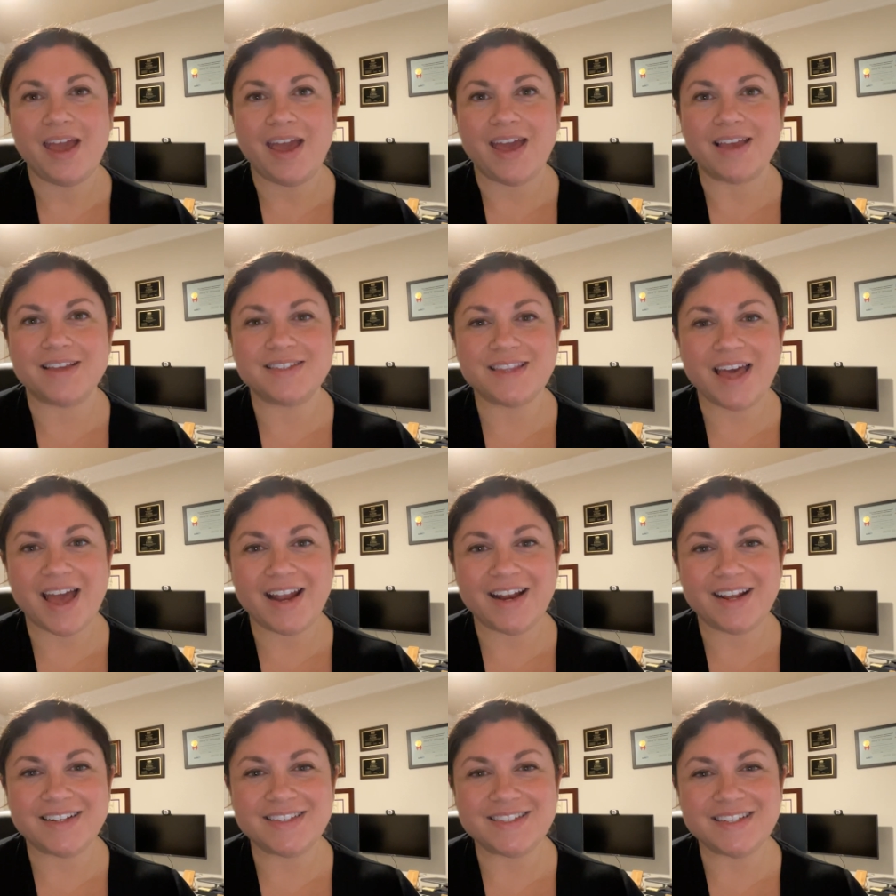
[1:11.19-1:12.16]
is that
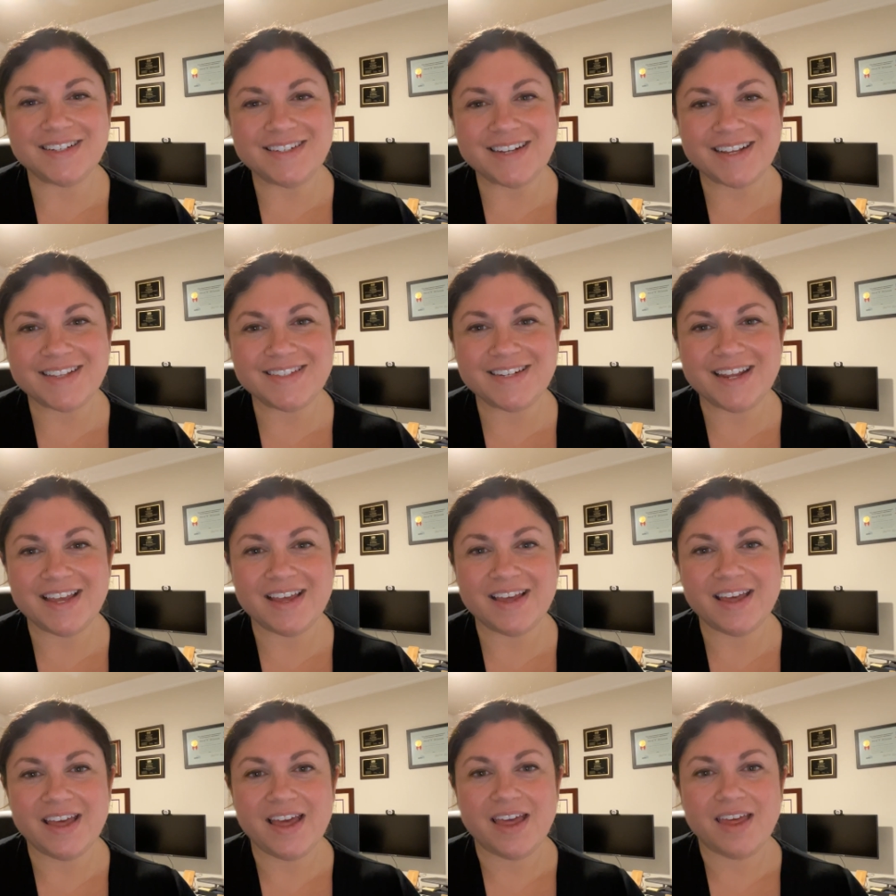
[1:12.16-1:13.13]
it's suggesting
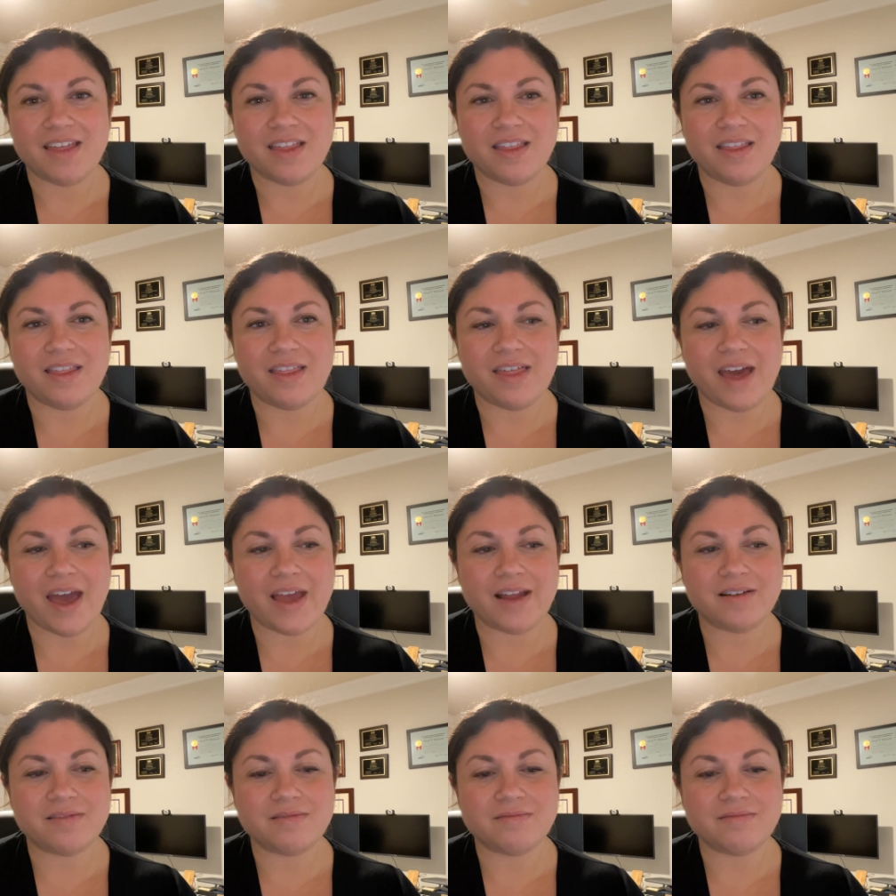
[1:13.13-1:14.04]
that